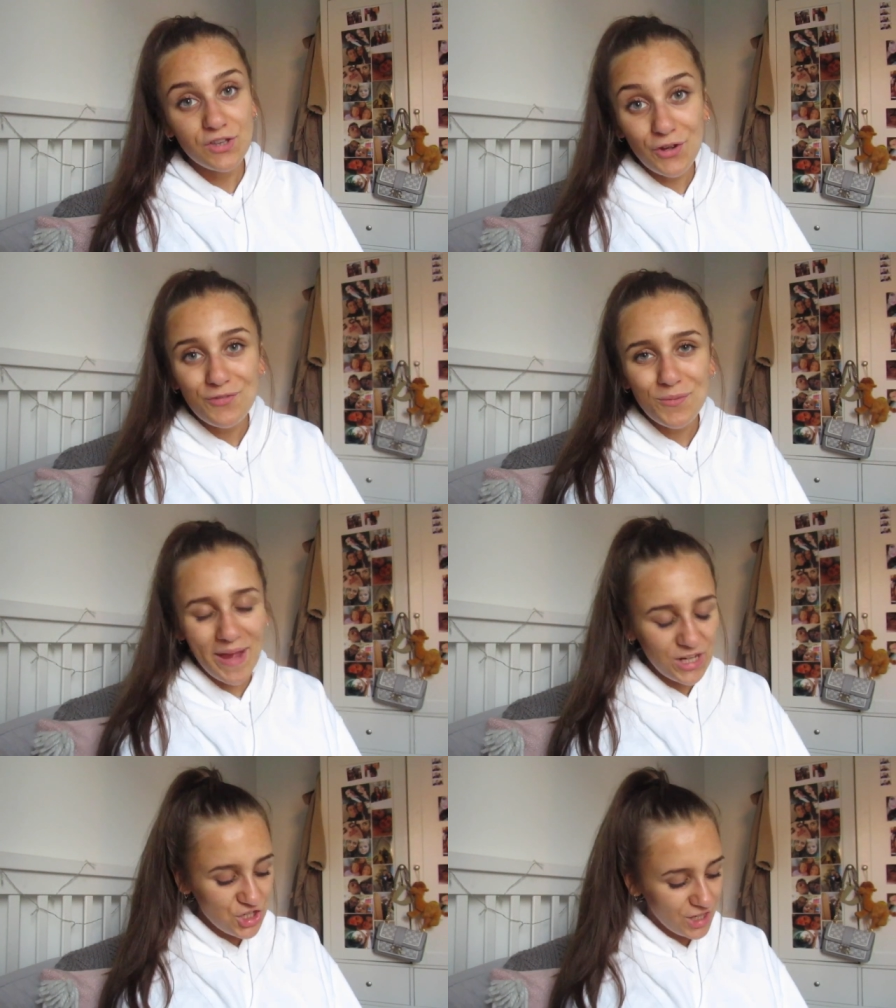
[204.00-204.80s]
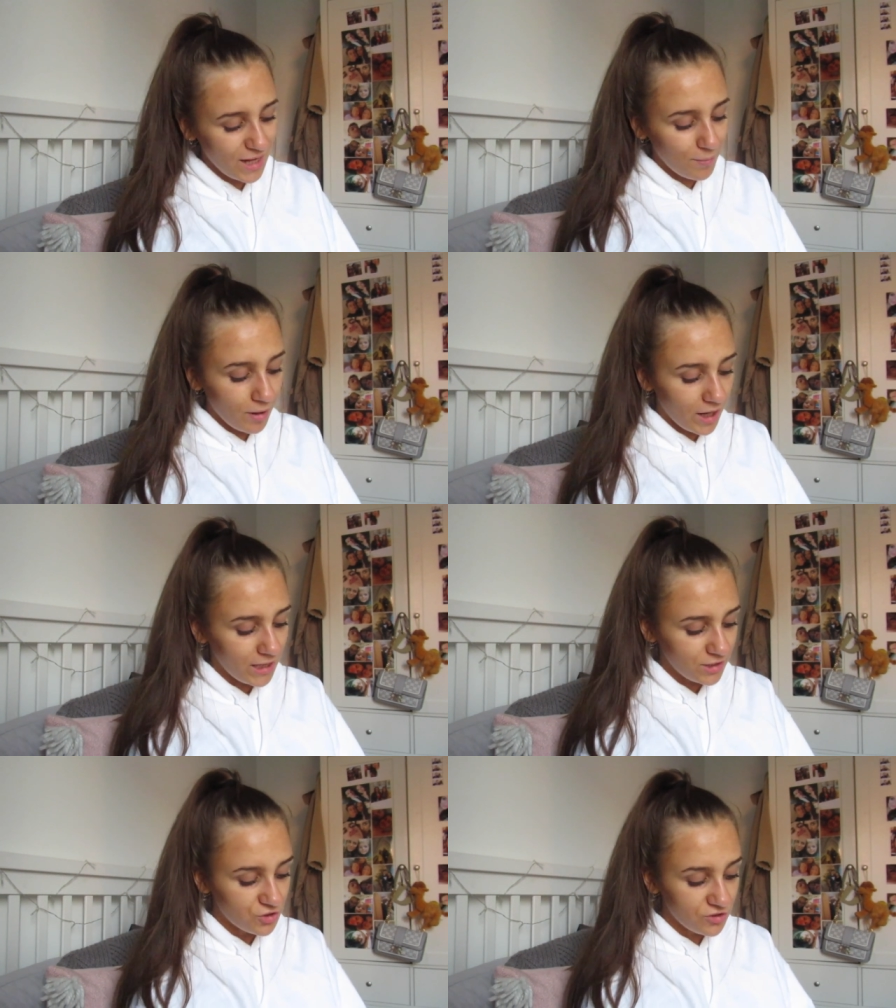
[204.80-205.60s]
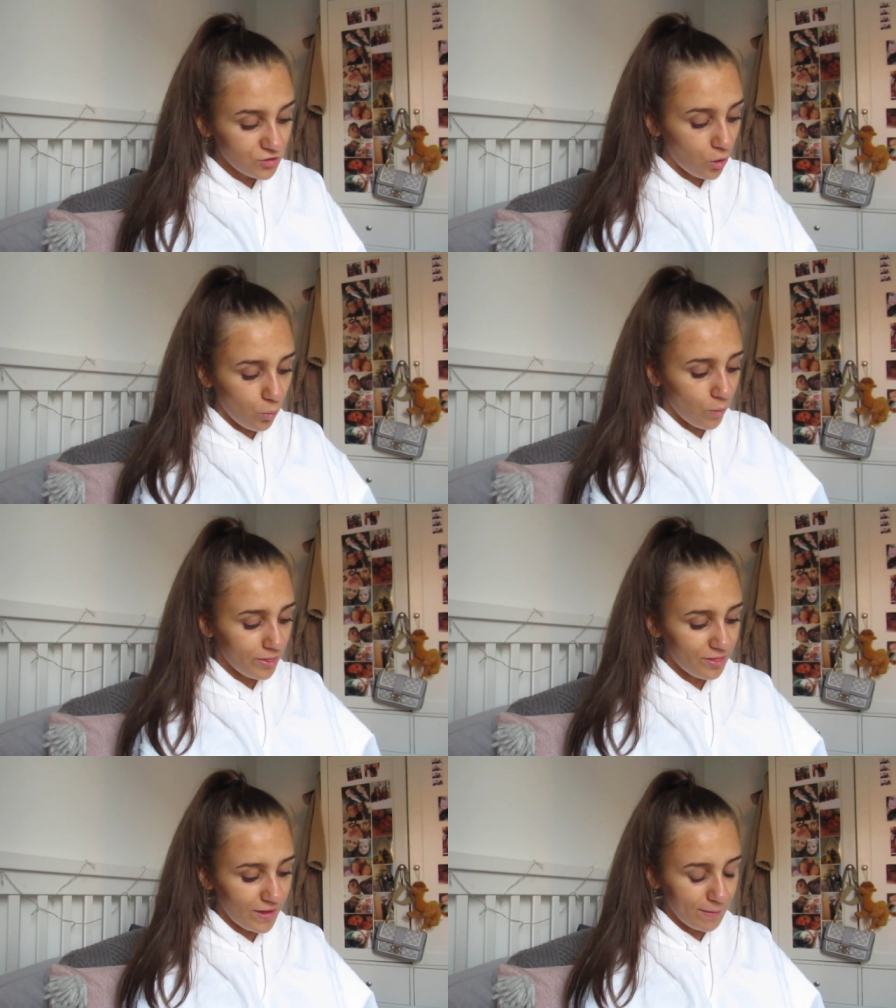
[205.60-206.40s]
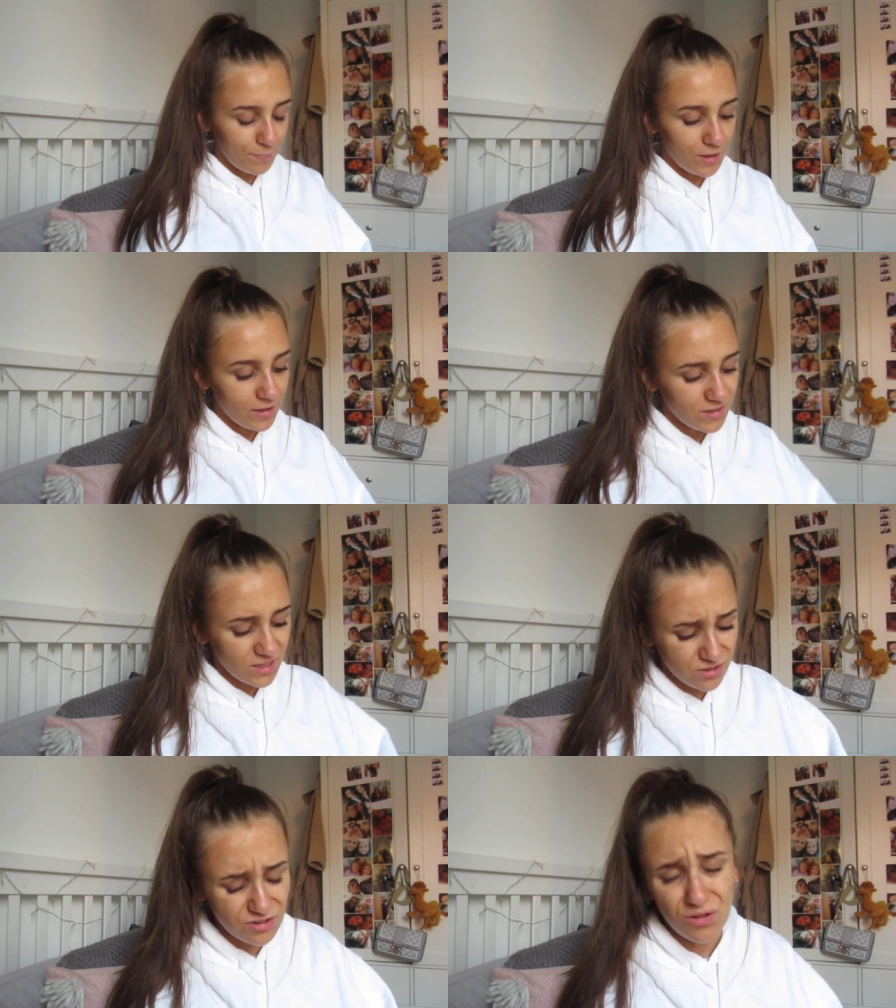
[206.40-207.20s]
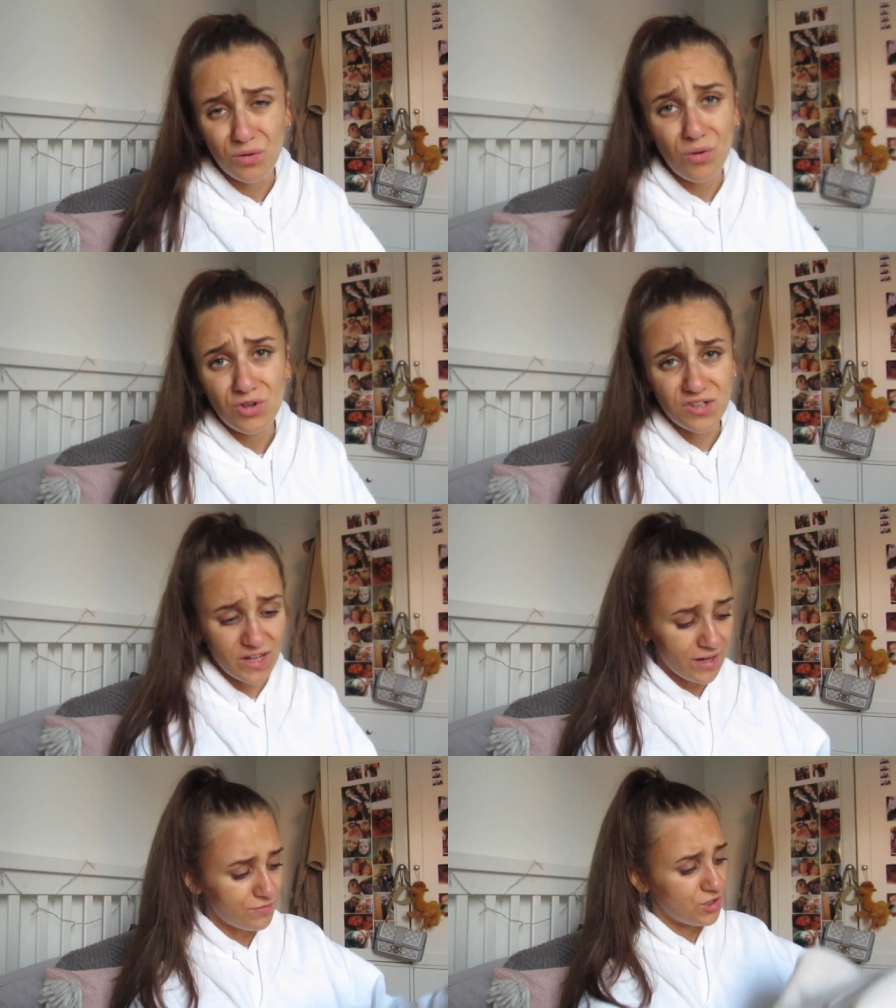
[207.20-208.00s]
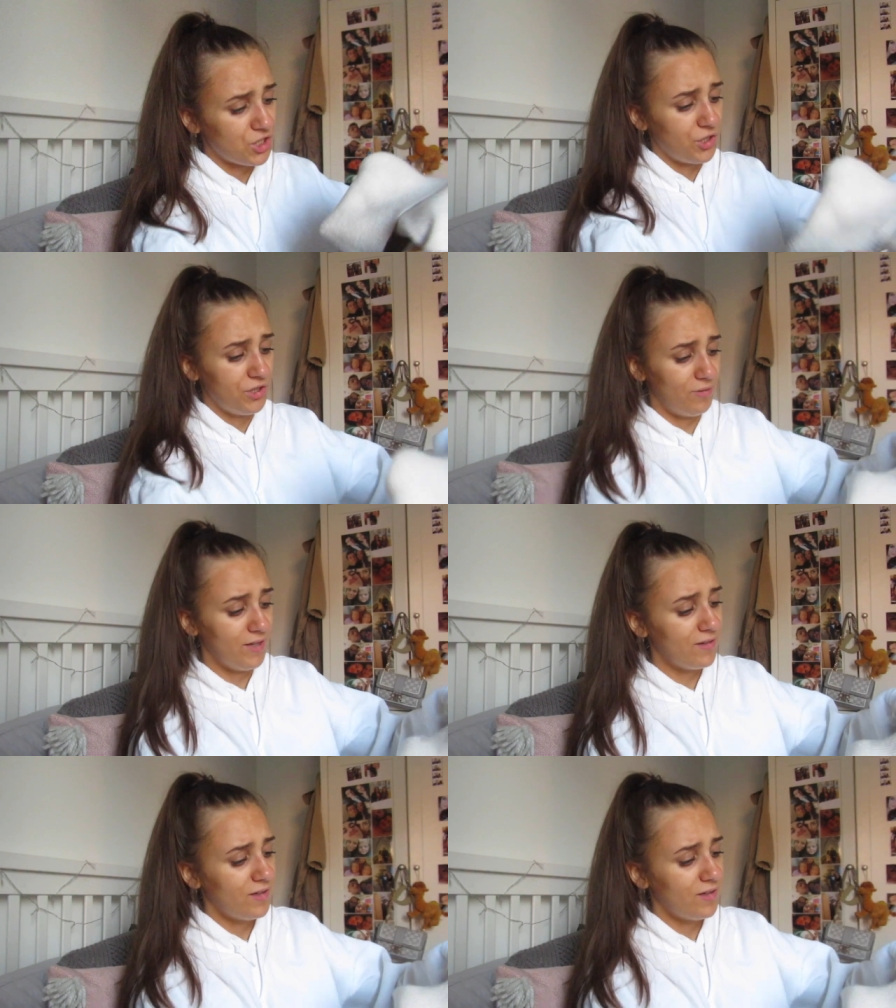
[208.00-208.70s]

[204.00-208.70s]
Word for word: So from H&M, I just got one thing, but I think it's so gorgeous, I have to show you it.